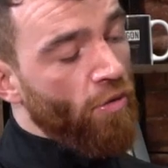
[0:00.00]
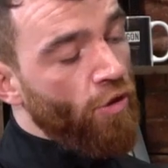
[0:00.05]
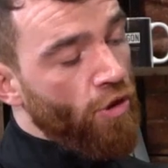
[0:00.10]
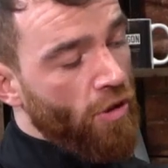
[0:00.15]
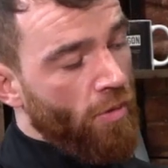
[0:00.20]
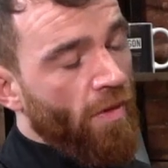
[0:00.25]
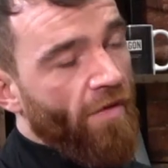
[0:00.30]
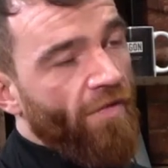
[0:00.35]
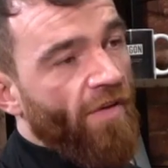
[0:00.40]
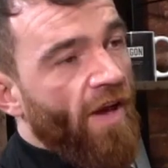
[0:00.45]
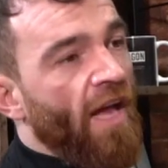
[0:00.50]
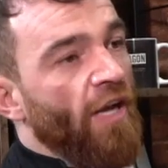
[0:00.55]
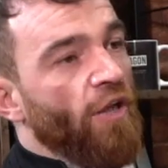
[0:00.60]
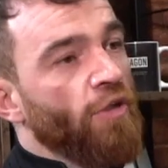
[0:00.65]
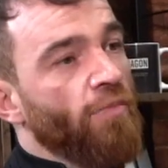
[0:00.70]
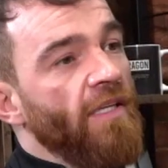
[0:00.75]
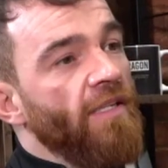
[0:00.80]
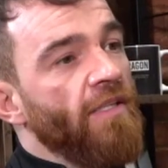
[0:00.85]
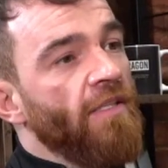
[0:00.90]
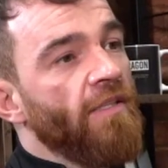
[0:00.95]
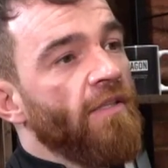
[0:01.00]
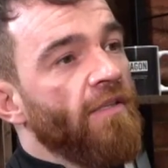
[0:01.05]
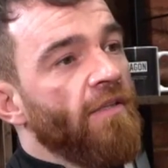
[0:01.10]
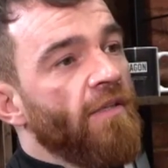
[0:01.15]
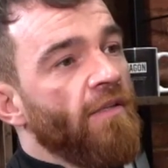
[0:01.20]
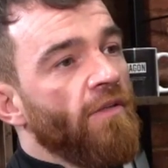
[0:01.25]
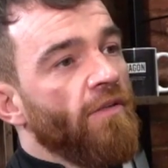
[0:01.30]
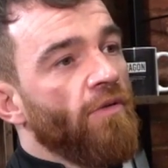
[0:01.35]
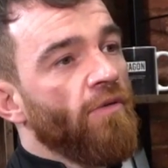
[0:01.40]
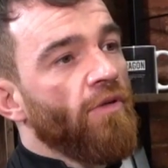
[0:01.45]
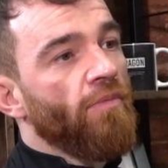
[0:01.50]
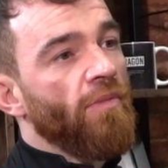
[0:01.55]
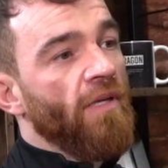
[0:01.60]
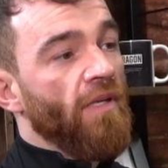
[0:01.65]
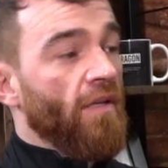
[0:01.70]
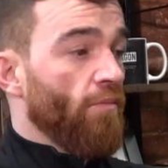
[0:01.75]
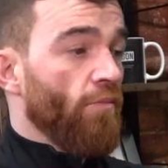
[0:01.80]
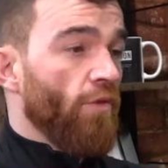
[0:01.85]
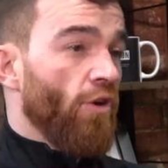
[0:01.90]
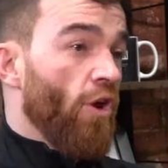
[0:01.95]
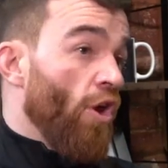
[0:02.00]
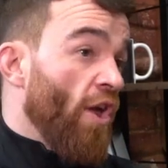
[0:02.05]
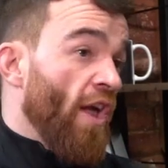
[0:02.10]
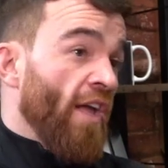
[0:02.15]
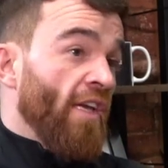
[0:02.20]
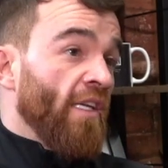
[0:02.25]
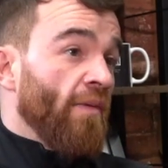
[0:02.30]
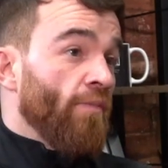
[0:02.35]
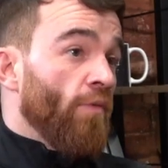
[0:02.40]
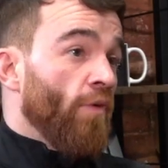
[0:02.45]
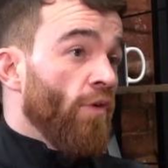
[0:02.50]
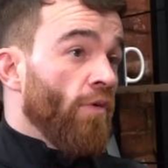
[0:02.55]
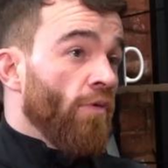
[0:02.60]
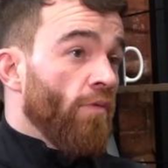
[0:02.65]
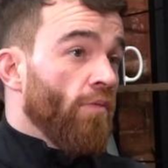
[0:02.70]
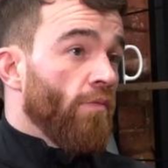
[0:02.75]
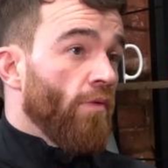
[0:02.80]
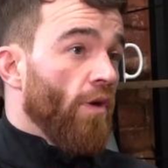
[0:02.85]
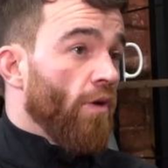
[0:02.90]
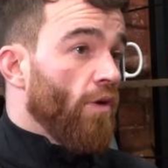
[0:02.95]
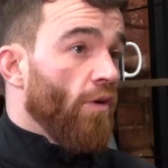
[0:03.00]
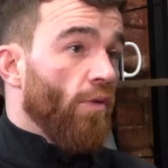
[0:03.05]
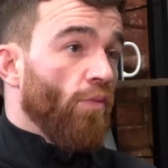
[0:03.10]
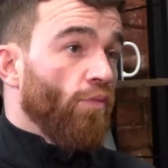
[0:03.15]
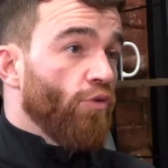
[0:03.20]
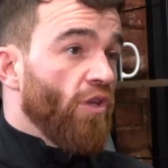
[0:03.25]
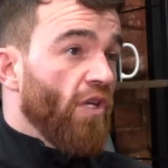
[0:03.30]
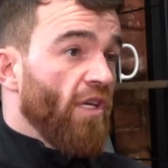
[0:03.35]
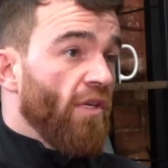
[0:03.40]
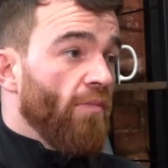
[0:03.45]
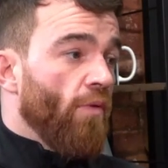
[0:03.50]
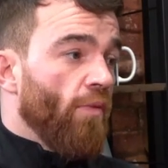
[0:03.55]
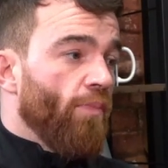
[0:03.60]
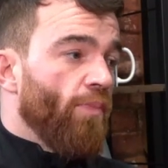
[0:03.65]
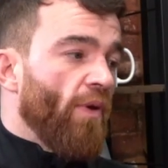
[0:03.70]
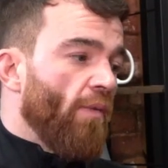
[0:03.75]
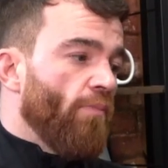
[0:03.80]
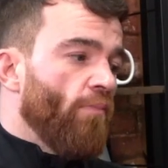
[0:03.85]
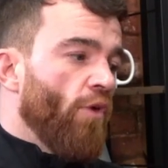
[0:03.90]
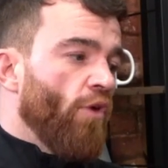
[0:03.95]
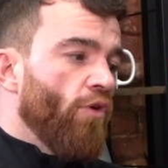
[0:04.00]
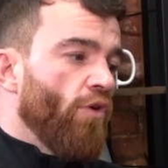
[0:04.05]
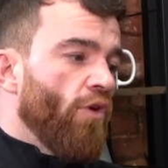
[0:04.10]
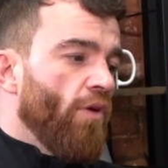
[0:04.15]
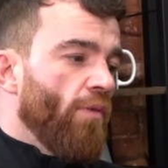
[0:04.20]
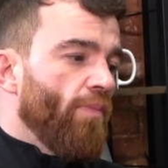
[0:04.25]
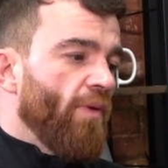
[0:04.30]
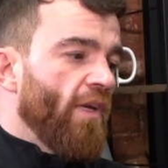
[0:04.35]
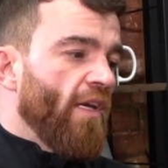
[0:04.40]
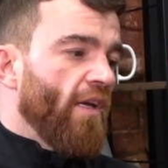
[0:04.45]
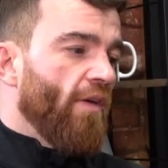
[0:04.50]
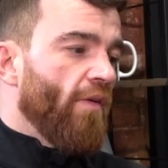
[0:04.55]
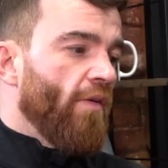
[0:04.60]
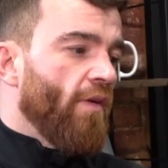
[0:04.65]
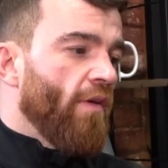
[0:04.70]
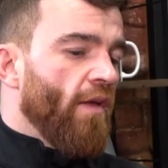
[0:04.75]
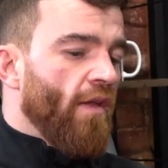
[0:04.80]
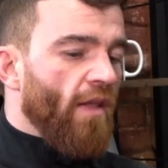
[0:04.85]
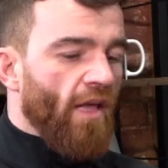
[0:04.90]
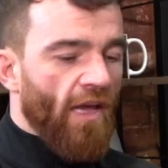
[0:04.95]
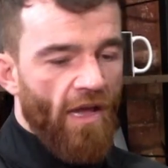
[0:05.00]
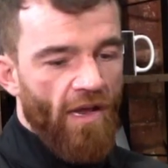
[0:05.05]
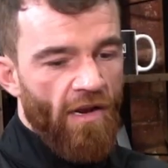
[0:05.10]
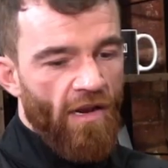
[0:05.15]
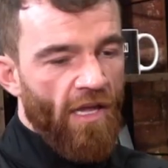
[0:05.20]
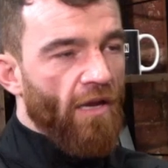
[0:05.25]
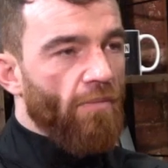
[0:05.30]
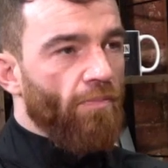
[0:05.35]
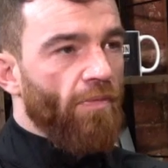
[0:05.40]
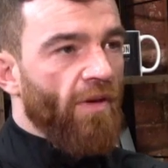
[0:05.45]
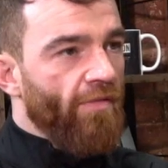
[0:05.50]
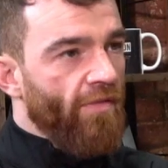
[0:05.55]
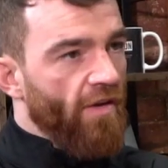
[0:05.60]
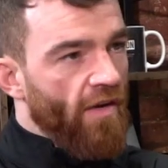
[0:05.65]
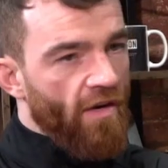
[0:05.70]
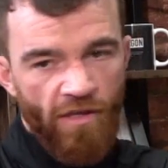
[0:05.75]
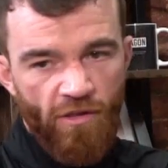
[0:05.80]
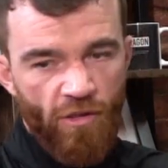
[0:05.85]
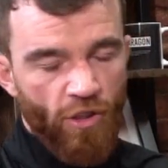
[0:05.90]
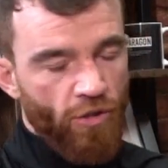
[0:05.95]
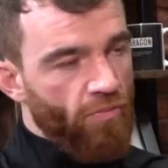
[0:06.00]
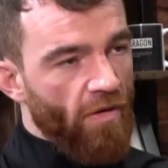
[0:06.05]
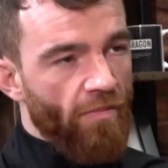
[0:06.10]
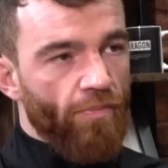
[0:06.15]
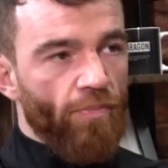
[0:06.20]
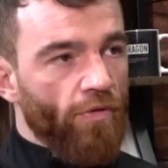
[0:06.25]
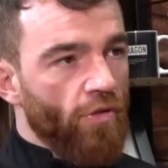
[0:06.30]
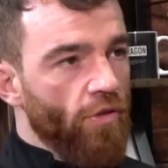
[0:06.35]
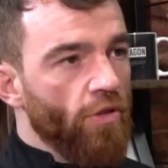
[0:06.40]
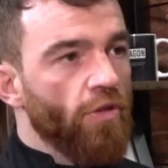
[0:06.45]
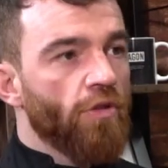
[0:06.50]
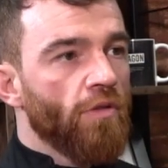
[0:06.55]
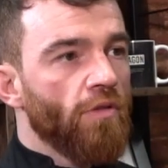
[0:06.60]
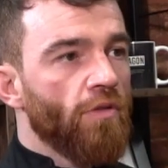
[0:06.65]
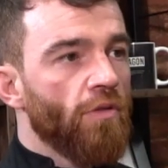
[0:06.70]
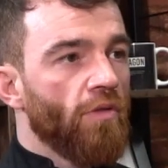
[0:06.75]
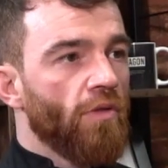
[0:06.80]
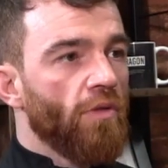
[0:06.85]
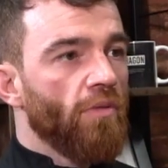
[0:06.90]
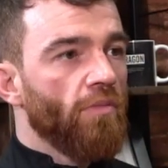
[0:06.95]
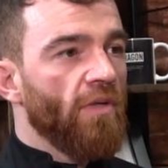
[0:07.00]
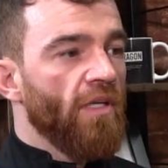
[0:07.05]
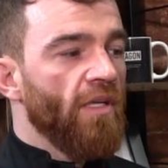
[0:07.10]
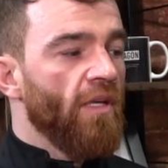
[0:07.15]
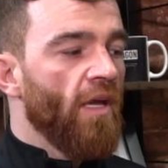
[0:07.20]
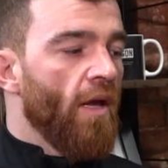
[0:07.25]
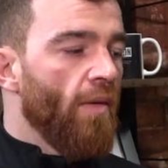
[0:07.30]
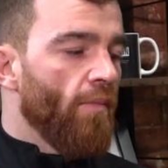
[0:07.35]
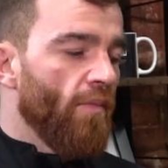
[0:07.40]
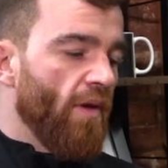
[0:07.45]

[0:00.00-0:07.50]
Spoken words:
I used to be Fowler's mate. You know what I mean? We're not anymore. We're not close anymore. But I'm not going to be like I like Beefy and I like the Smith brothers. You know what I mean?